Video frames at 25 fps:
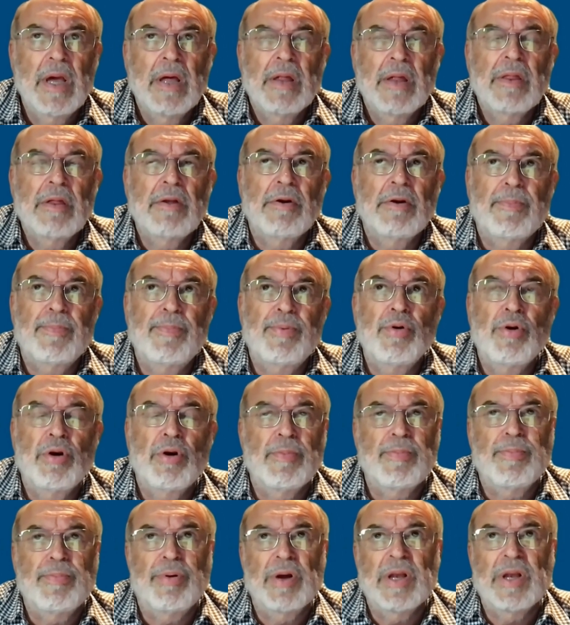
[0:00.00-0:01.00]
The
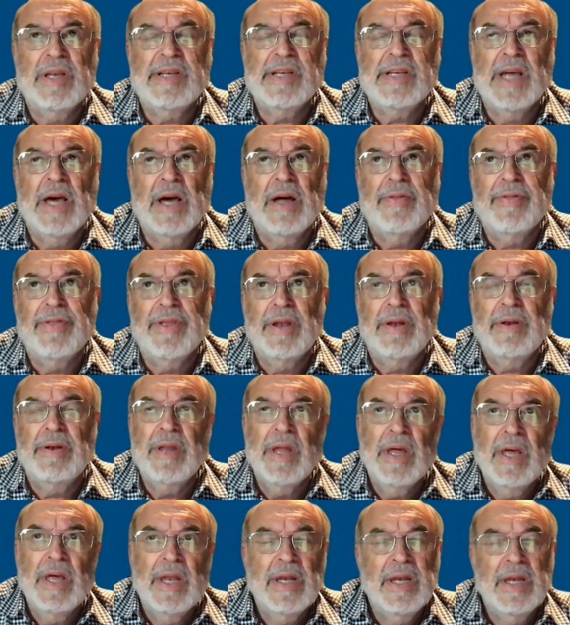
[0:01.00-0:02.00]
report points out that
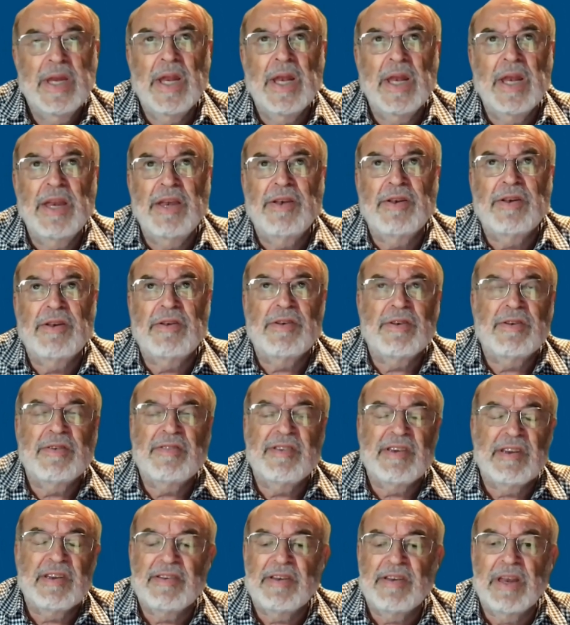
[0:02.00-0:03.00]
nearly
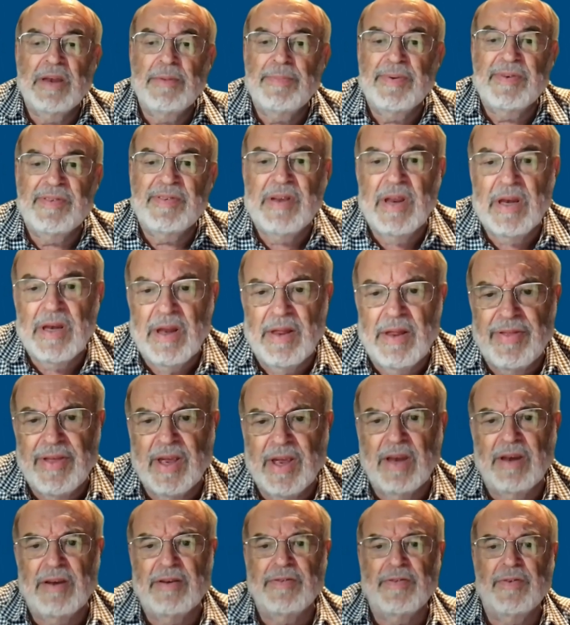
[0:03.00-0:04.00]
16%, I think
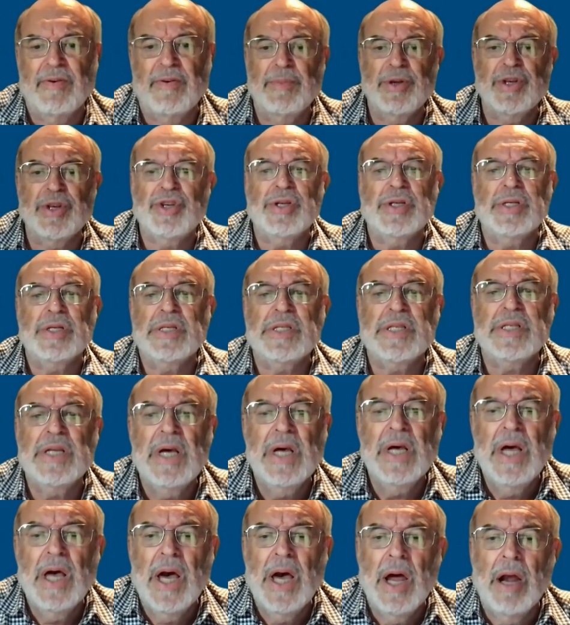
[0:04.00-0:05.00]
it is, of emissions
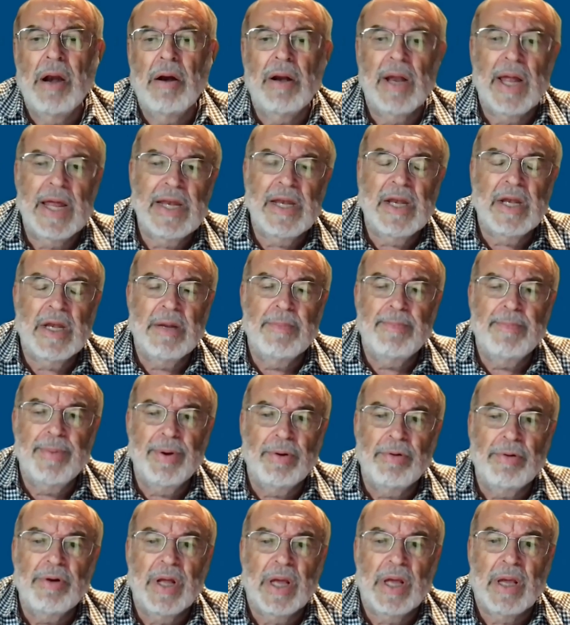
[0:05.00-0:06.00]
are related to
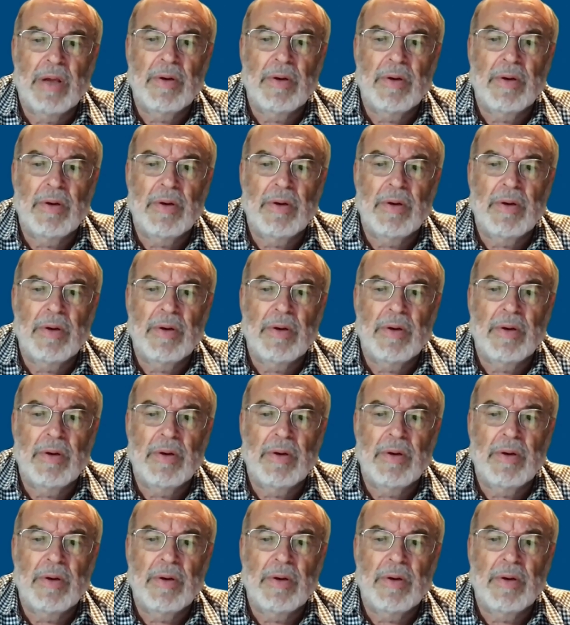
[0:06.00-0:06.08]
building.